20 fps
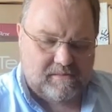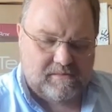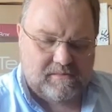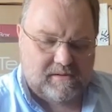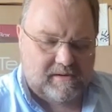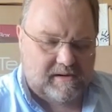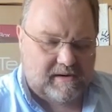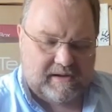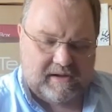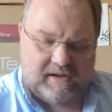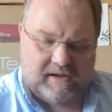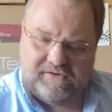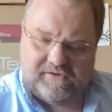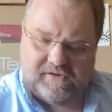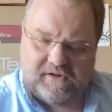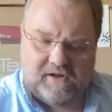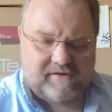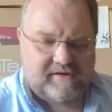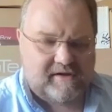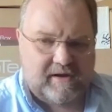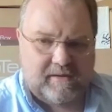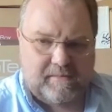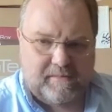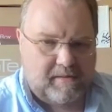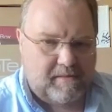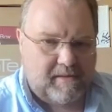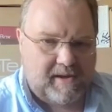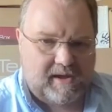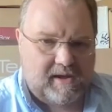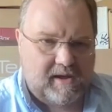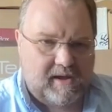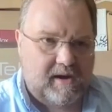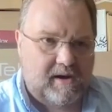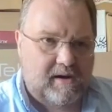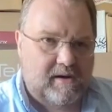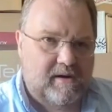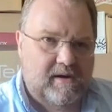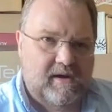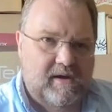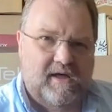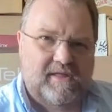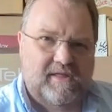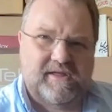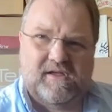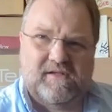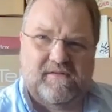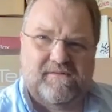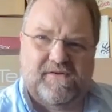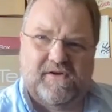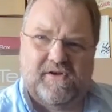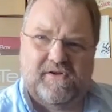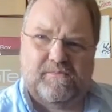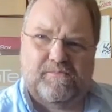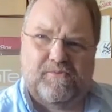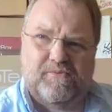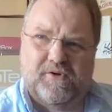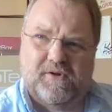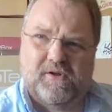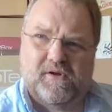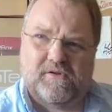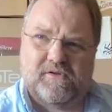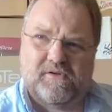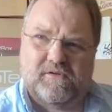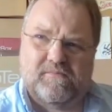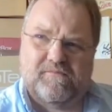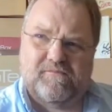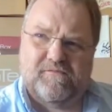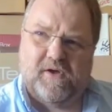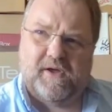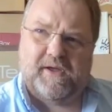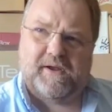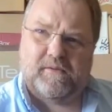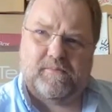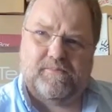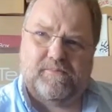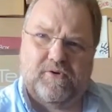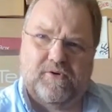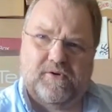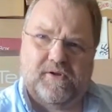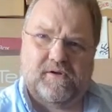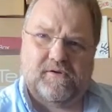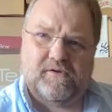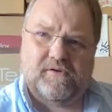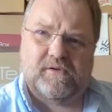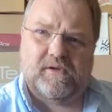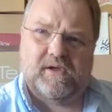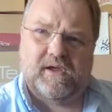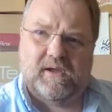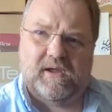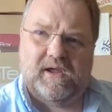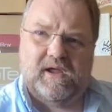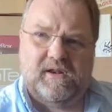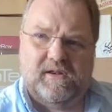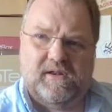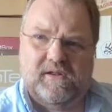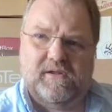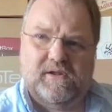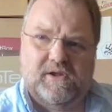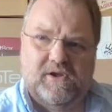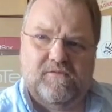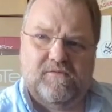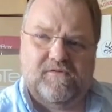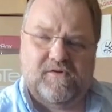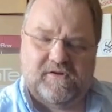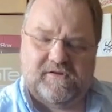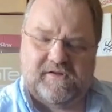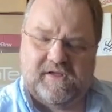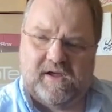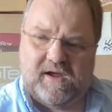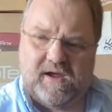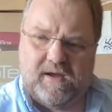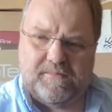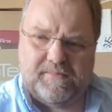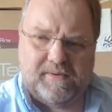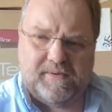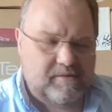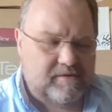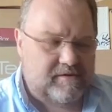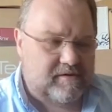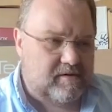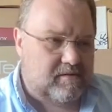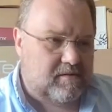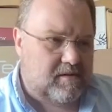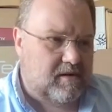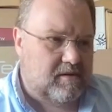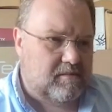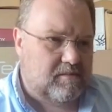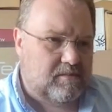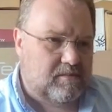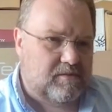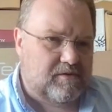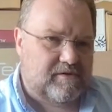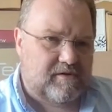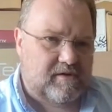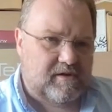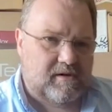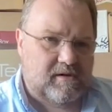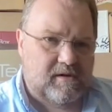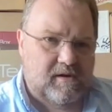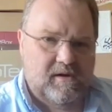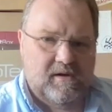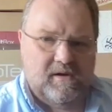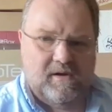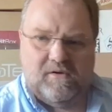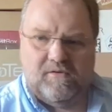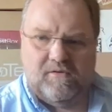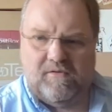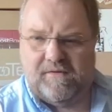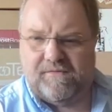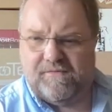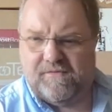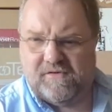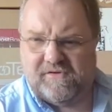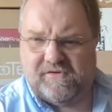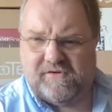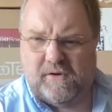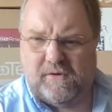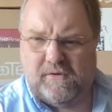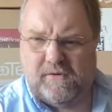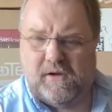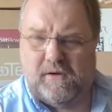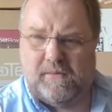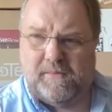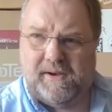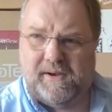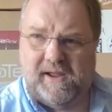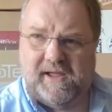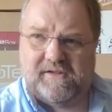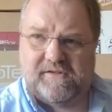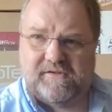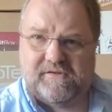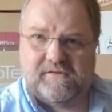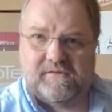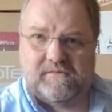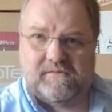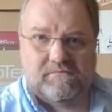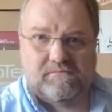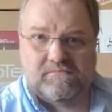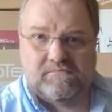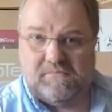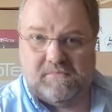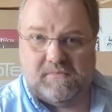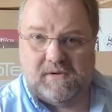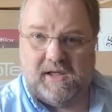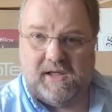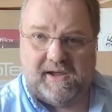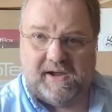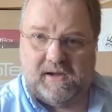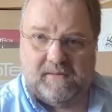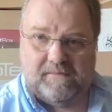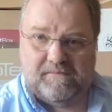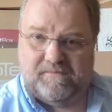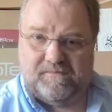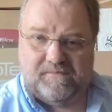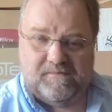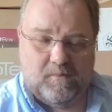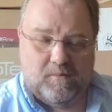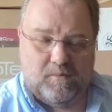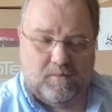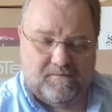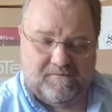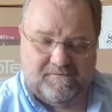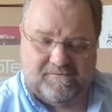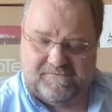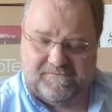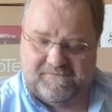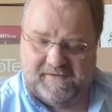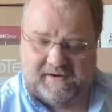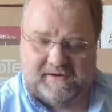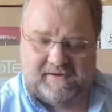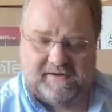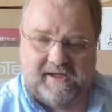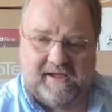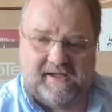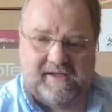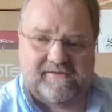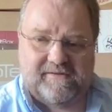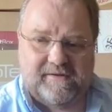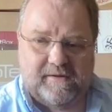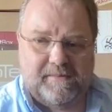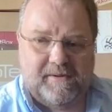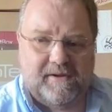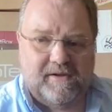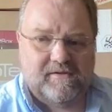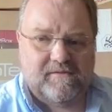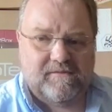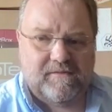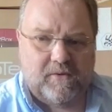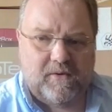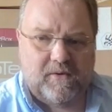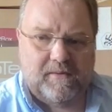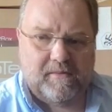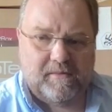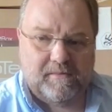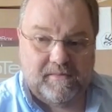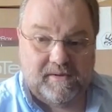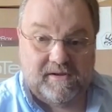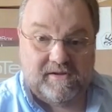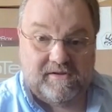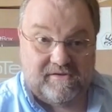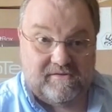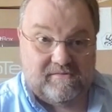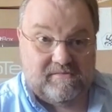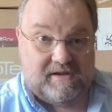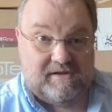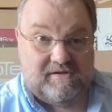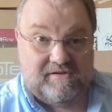he started out by making, I think his first vinyl product in the new Verter company was the reference tone arm, and that's like a fantastic piece of equipment, but it's